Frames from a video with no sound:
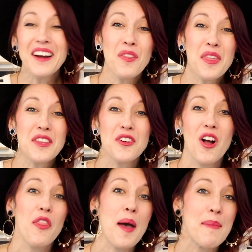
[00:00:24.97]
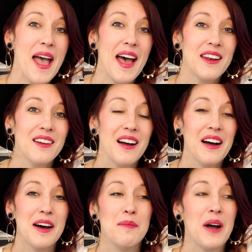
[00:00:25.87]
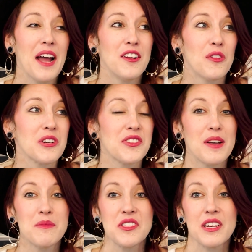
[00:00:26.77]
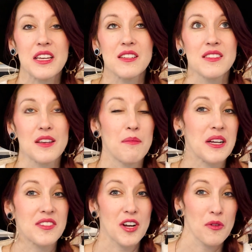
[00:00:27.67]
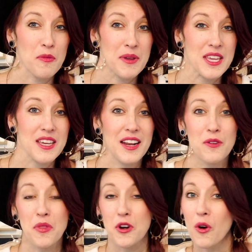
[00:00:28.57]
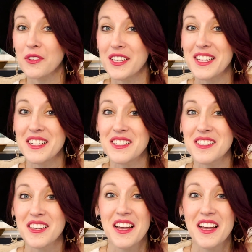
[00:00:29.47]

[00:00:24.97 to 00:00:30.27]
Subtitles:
don't think they're all that bad. I know there's some cities, it might start with a P and end with an Ortland,